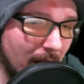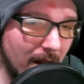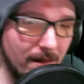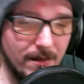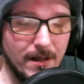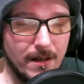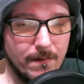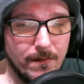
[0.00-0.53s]

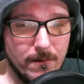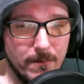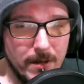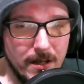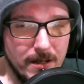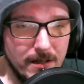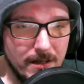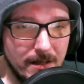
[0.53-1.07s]
thing for
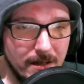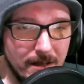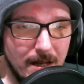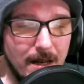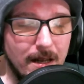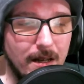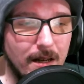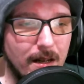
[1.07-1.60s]
me is
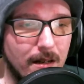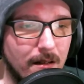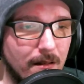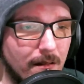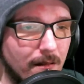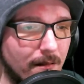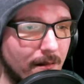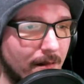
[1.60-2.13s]
anxiety.
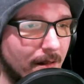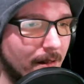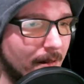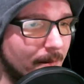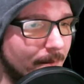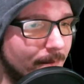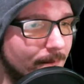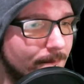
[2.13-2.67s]
I